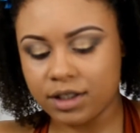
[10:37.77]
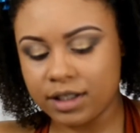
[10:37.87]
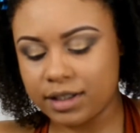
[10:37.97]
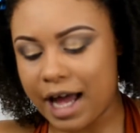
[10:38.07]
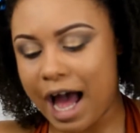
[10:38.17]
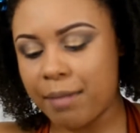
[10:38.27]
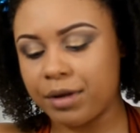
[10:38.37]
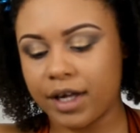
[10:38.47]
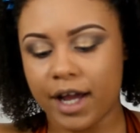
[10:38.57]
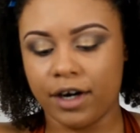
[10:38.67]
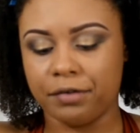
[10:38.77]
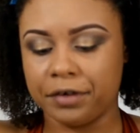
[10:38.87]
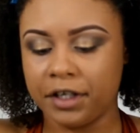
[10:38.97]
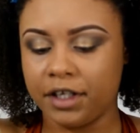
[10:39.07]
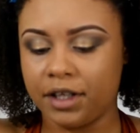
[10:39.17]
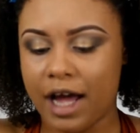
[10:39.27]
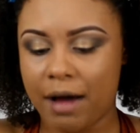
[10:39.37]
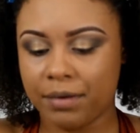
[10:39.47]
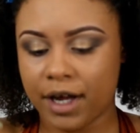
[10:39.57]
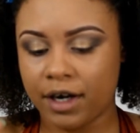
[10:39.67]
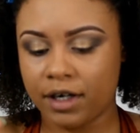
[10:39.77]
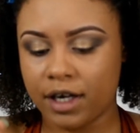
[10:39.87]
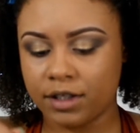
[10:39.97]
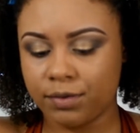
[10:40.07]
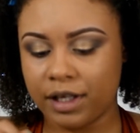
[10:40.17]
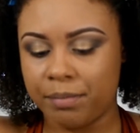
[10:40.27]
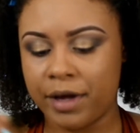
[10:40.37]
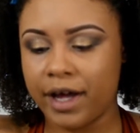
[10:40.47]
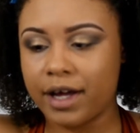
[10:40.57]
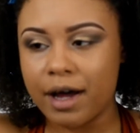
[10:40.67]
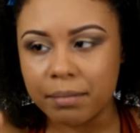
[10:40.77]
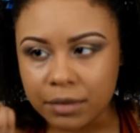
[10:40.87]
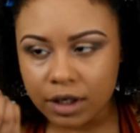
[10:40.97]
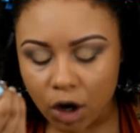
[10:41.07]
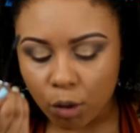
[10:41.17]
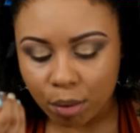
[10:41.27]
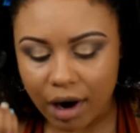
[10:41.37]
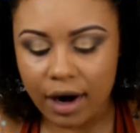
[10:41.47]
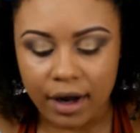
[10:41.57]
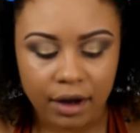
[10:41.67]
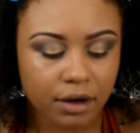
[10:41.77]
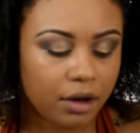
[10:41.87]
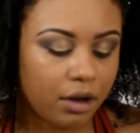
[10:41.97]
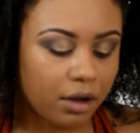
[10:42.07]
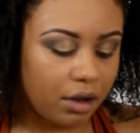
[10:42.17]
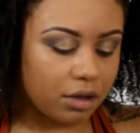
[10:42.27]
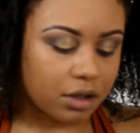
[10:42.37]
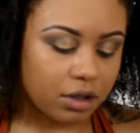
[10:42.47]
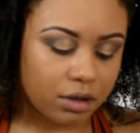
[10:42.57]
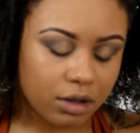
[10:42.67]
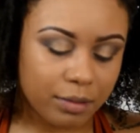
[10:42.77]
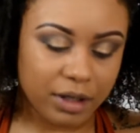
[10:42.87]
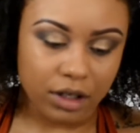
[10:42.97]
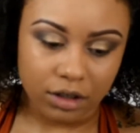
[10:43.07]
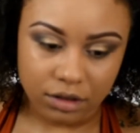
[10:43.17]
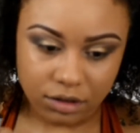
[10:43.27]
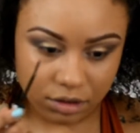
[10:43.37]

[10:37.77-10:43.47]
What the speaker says: it's the applicator, really. The applicator doesn't really pick up no product. So, I mean,